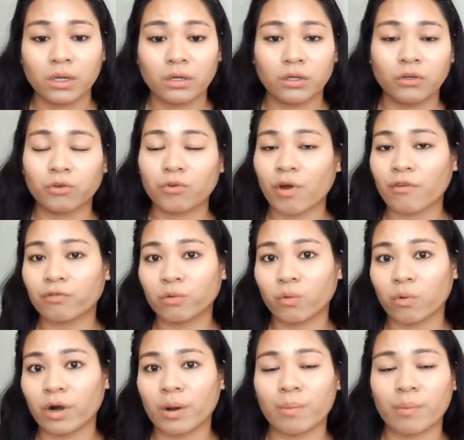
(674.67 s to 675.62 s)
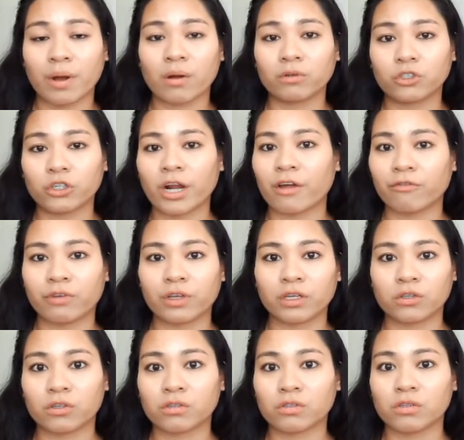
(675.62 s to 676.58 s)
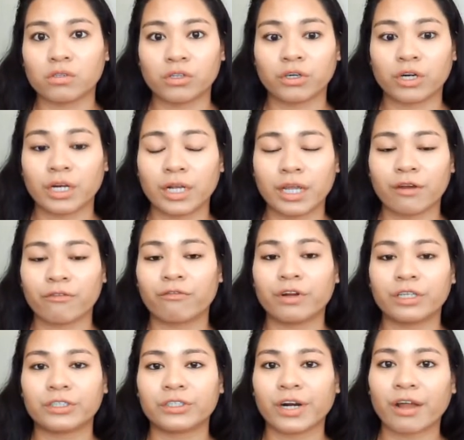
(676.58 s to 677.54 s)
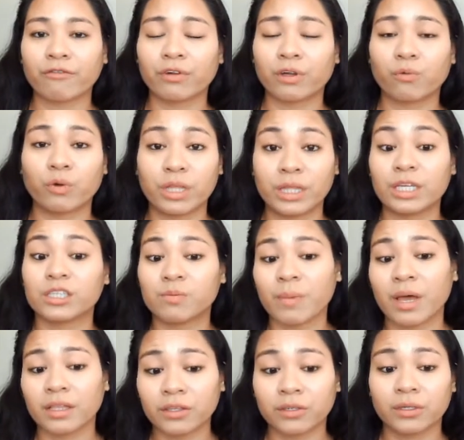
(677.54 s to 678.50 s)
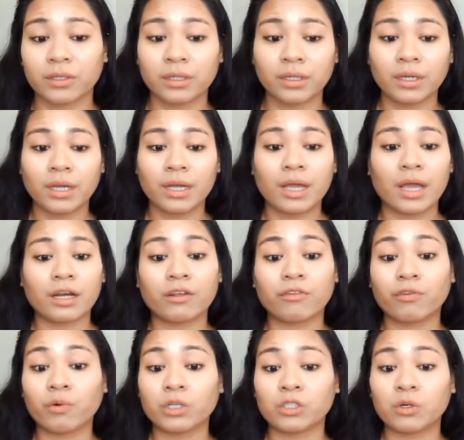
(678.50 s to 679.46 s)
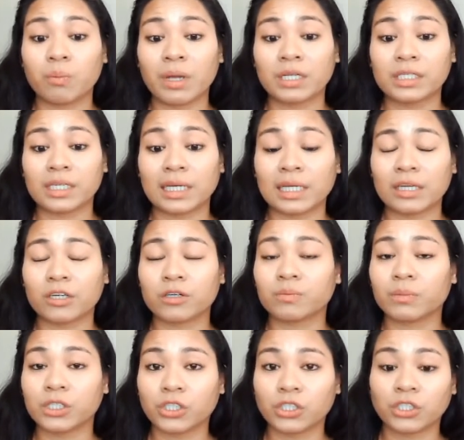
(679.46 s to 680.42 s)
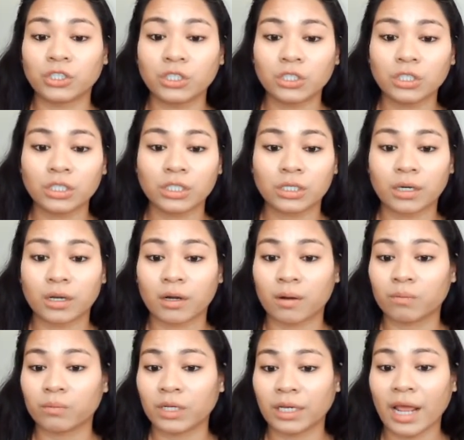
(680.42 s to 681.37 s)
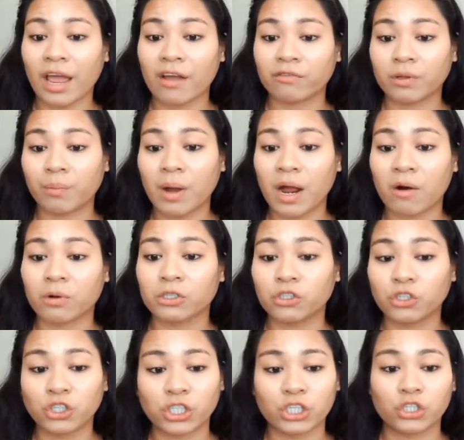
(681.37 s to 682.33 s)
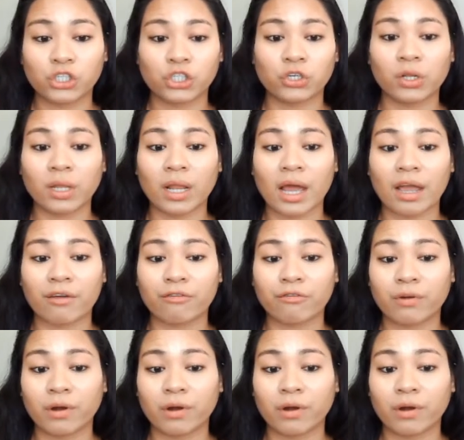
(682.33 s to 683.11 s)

you don't have to worry about traffic because you're going to get free traffic with this method. And if you want to make daily commissions that have the power to change your life,